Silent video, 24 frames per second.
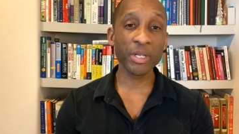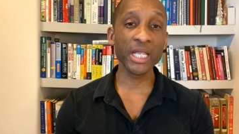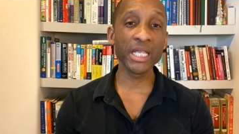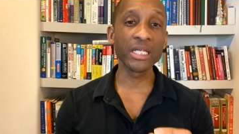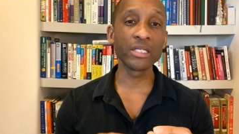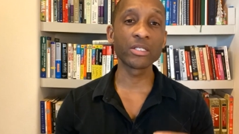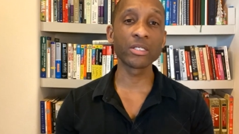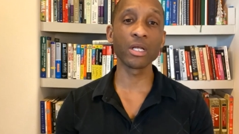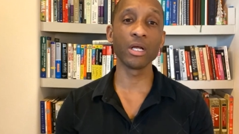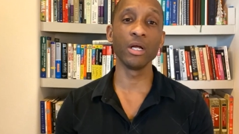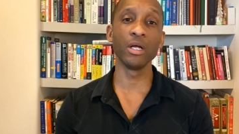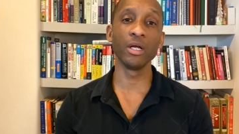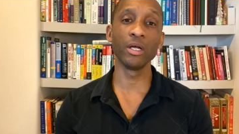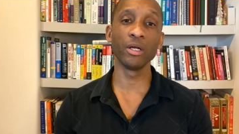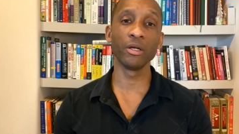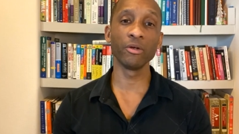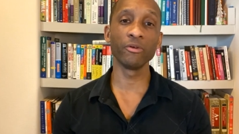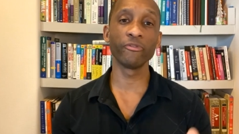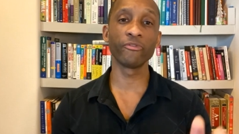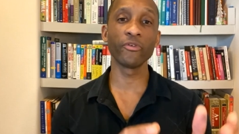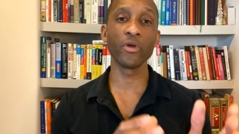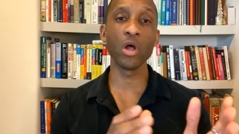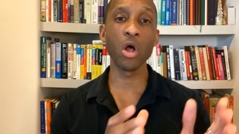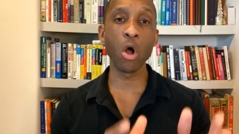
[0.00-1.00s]
piece
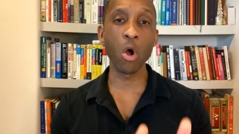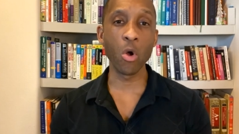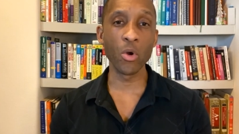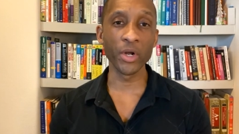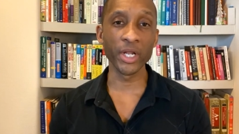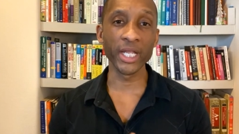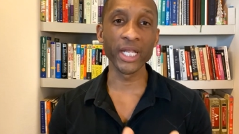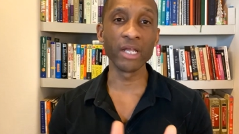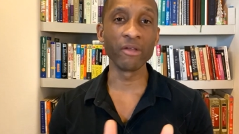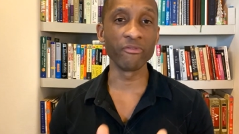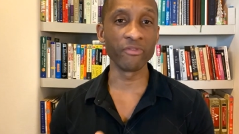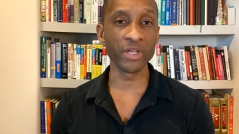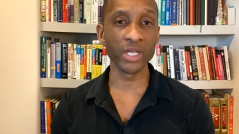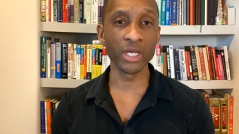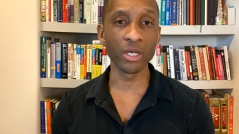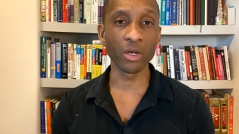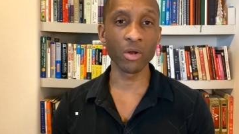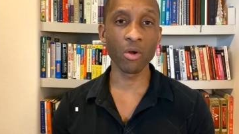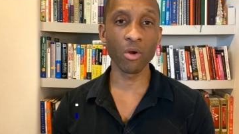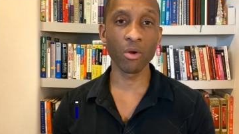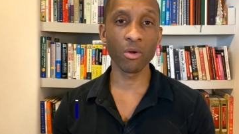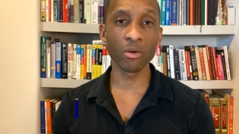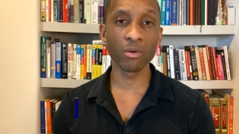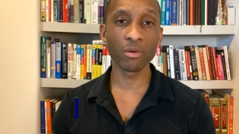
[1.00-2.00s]
of owning a
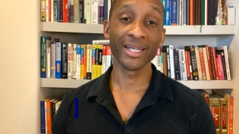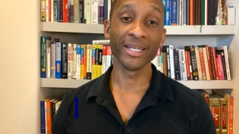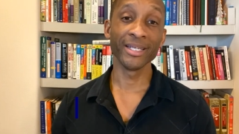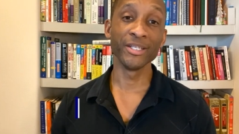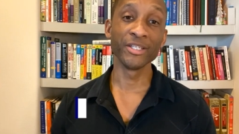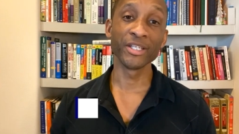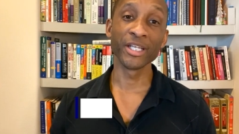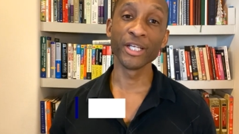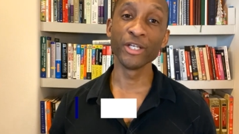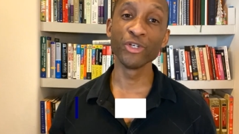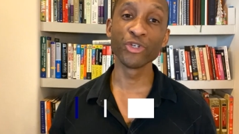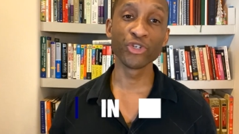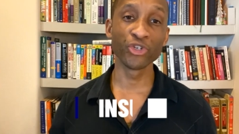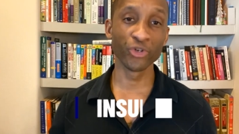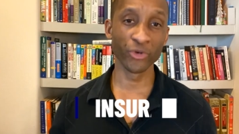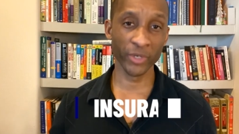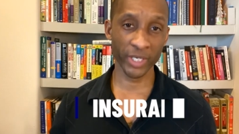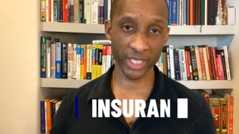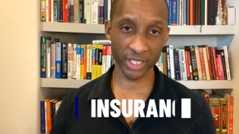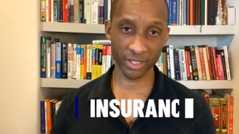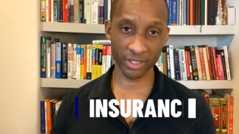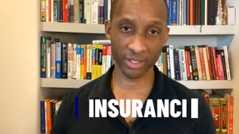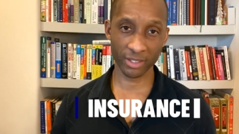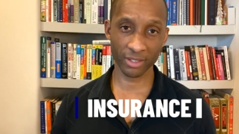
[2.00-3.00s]
vehicle is
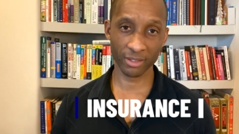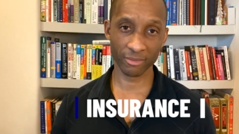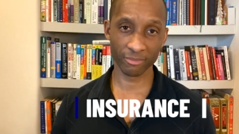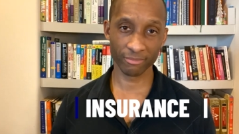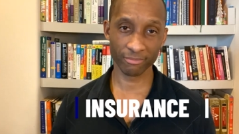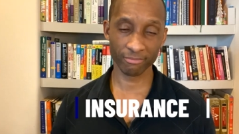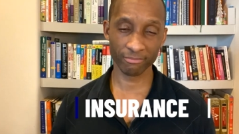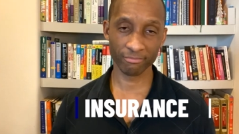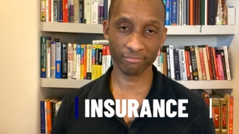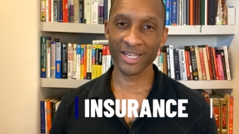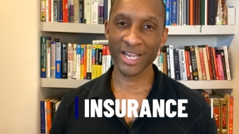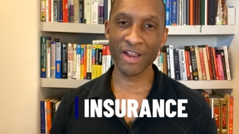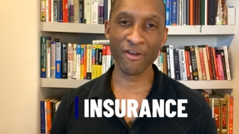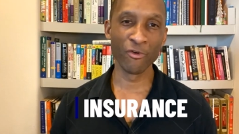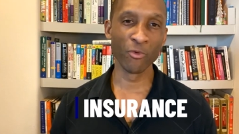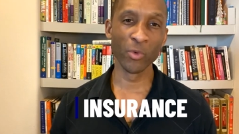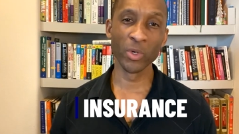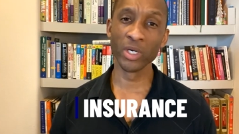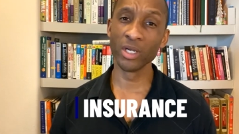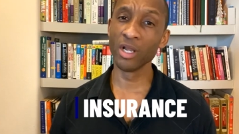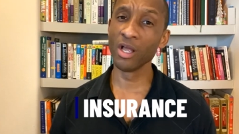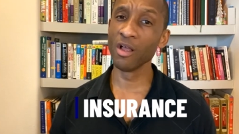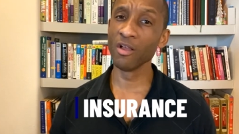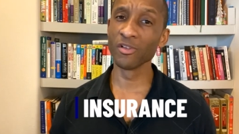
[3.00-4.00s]
insurance.
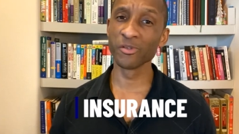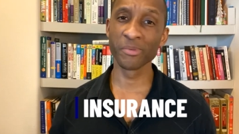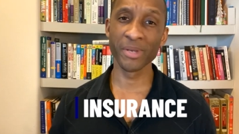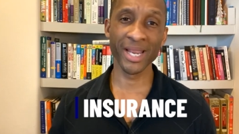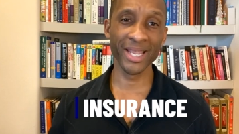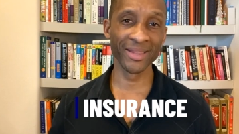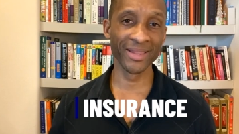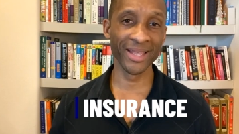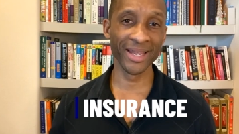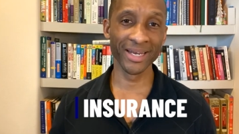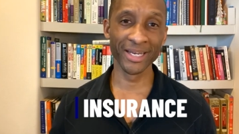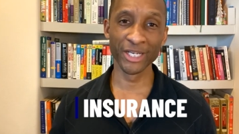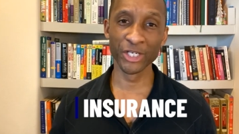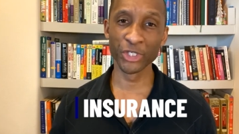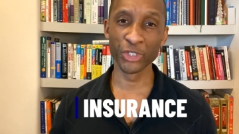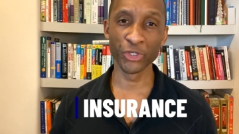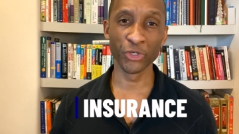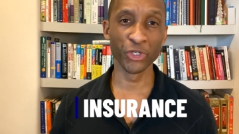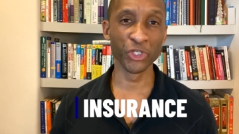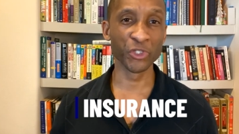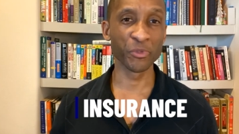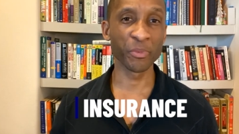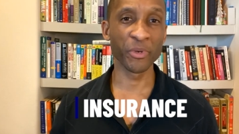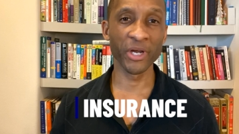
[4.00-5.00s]
Everyone loves paying that
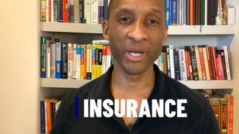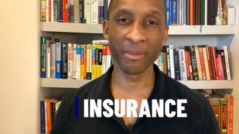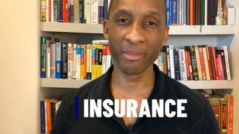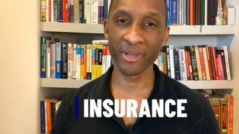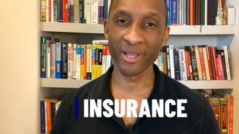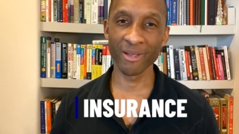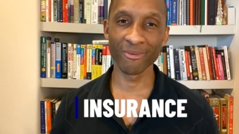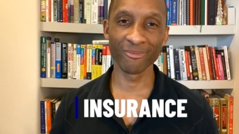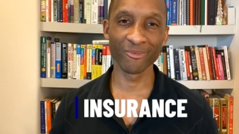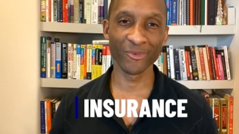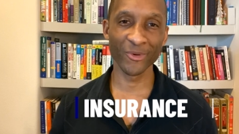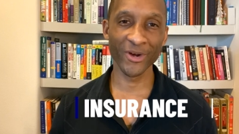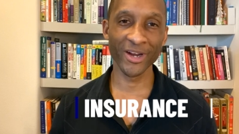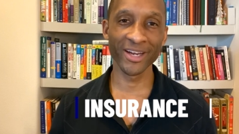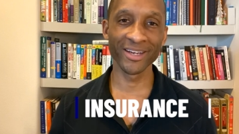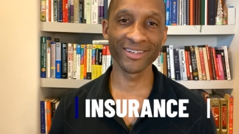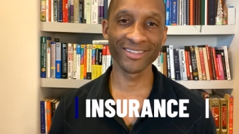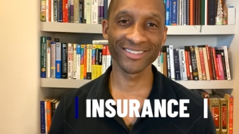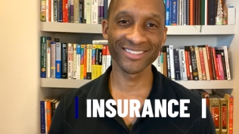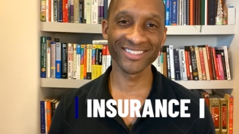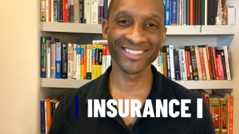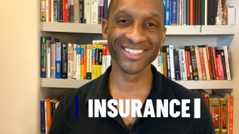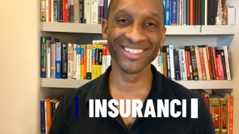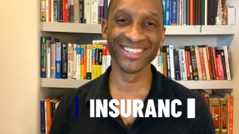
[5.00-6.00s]
insurance premium, right?